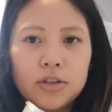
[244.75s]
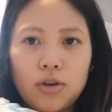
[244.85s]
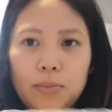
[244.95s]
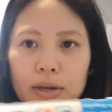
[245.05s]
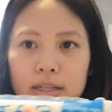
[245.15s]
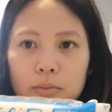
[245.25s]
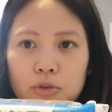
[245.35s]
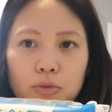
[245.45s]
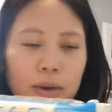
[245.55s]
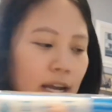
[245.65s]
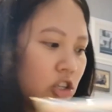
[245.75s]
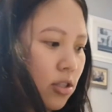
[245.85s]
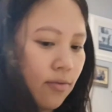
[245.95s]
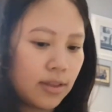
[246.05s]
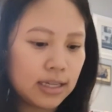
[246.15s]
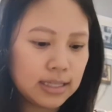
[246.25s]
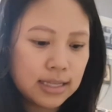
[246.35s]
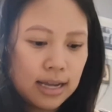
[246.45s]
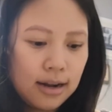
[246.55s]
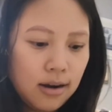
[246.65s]
So I picked up 2 packages of
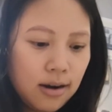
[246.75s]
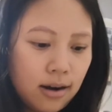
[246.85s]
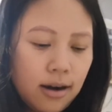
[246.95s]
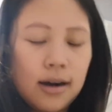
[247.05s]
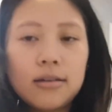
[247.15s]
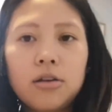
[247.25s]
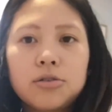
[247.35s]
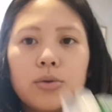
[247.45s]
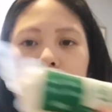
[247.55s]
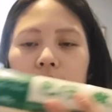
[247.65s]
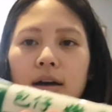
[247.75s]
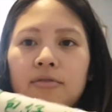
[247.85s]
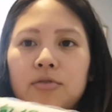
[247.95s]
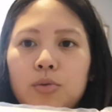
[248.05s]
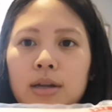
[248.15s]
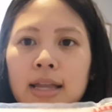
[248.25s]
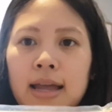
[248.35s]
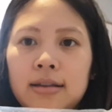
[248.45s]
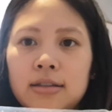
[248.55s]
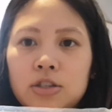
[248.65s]
this and also a soft one,
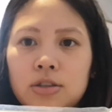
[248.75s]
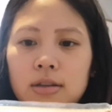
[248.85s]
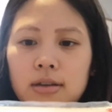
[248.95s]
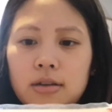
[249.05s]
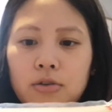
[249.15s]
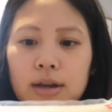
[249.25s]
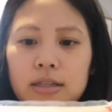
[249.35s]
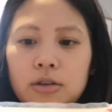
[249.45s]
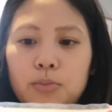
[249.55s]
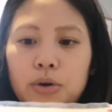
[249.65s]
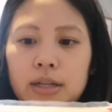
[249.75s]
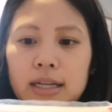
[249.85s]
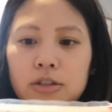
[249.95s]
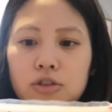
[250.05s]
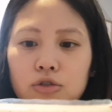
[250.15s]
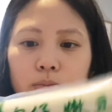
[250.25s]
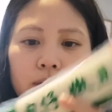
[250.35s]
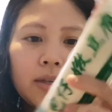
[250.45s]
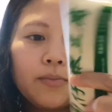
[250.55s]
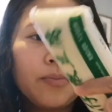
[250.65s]
and it's great to put in
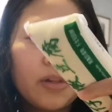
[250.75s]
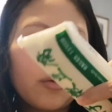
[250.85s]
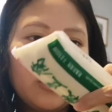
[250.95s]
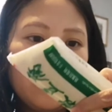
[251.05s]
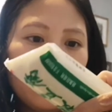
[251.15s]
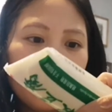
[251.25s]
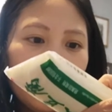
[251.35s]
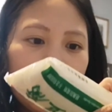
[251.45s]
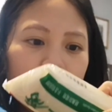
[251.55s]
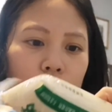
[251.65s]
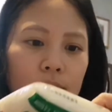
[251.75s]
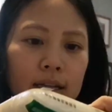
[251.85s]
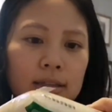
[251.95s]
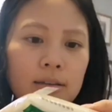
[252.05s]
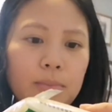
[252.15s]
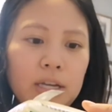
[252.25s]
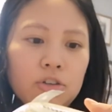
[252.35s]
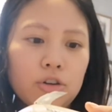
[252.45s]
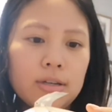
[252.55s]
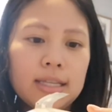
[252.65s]
soups. What you do need to read to make
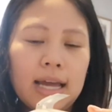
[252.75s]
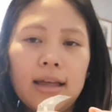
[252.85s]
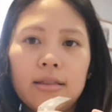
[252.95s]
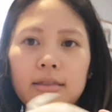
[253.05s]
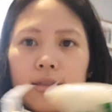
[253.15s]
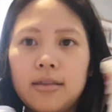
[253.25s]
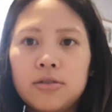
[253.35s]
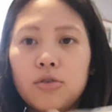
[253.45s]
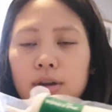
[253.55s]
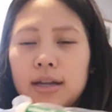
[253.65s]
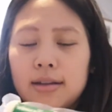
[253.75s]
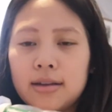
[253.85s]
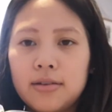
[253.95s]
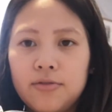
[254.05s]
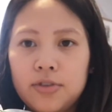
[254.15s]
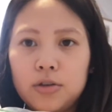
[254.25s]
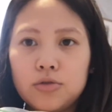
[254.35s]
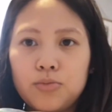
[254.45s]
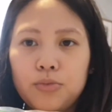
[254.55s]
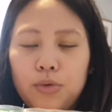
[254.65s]
sure is that don't get
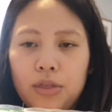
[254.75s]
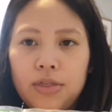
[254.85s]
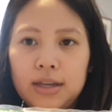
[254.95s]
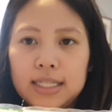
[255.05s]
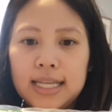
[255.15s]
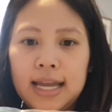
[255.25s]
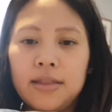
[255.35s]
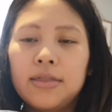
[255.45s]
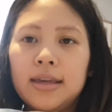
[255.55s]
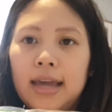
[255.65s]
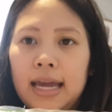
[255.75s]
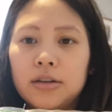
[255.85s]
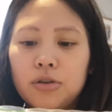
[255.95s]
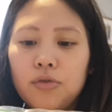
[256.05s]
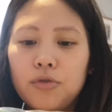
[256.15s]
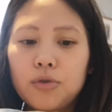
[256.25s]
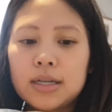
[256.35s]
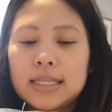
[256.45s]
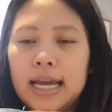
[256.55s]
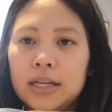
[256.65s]
confused with this and the egg tofu,
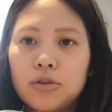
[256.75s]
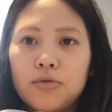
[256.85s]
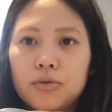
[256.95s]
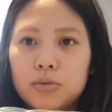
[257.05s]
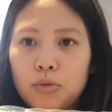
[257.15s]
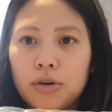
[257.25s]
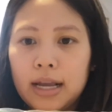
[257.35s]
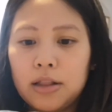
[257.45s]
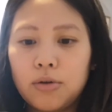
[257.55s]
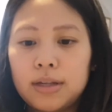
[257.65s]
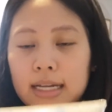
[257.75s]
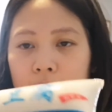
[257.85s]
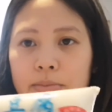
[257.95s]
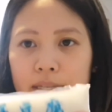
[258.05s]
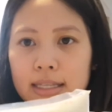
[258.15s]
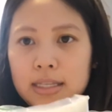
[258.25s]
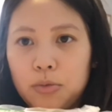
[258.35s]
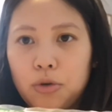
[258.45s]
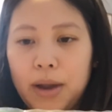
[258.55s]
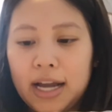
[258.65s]
because the egg tofu is more yellow and it comes in
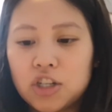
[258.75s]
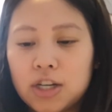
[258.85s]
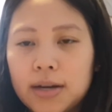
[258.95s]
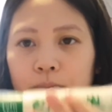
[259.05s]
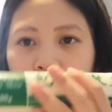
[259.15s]
similar packaging.